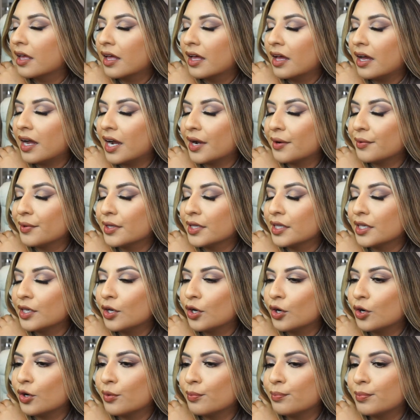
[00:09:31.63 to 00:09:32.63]
I really
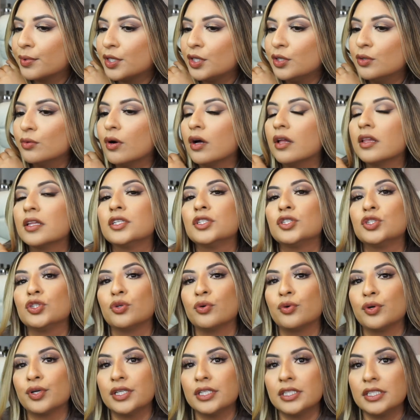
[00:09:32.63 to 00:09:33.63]
hope you all
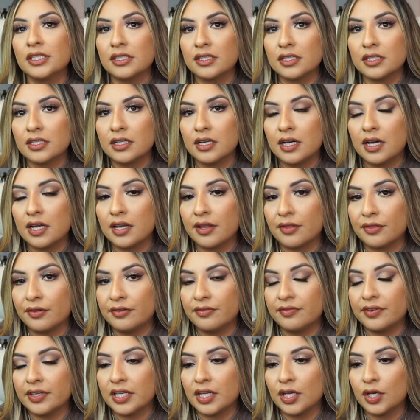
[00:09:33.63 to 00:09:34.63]
enjoyed another
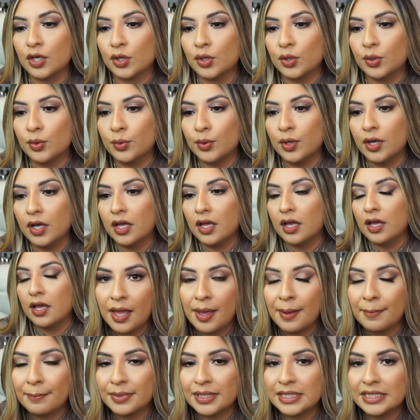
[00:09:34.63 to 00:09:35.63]
video.
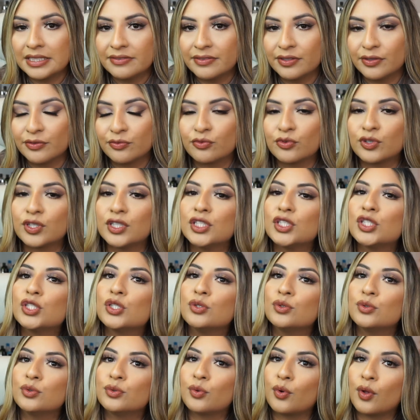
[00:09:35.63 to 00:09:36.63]
Please feel free
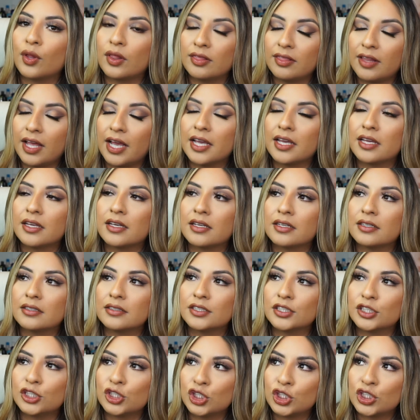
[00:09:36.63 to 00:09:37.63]
to like,
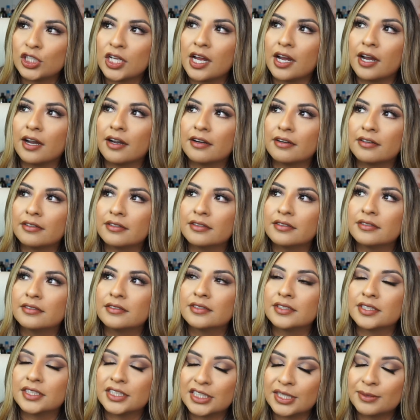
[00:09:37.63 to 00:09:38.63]
share,
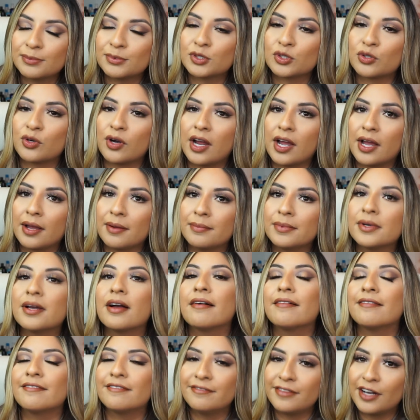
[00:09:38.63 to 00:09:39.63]
subscribe,
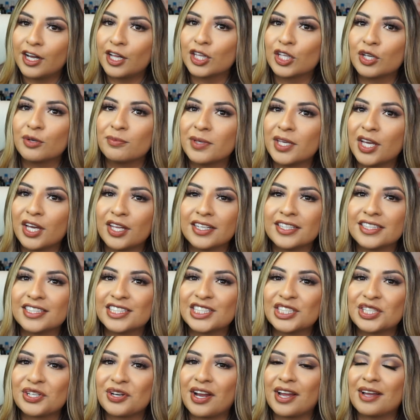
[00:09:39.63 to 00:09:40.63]
follow me on
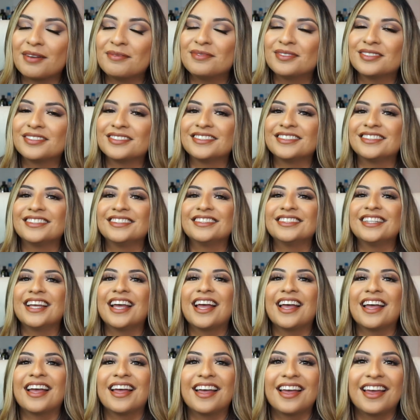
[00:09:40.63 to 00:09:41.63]
Instagram,
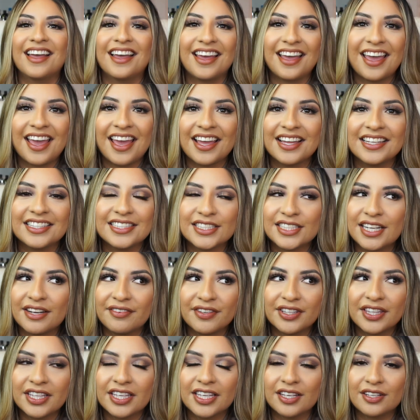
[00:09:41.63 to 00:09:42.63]
and
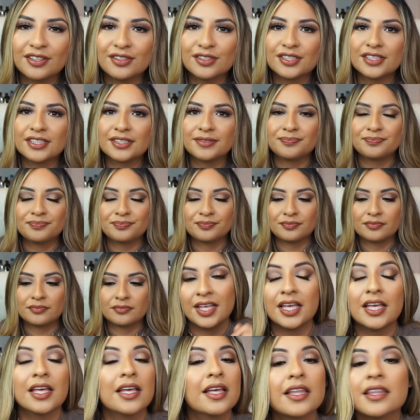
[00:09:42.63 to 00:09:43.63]
everything else.
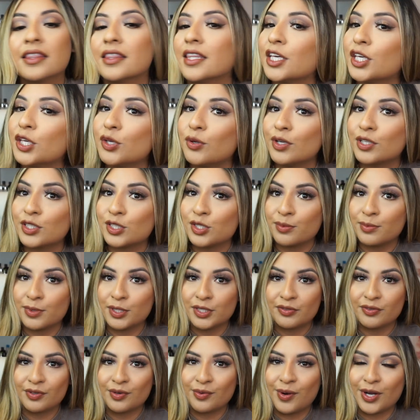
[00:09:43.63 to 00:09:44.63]
Thank you all so much
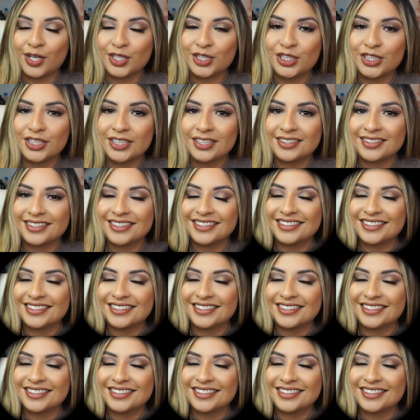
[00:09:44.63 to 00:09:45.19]
for watching.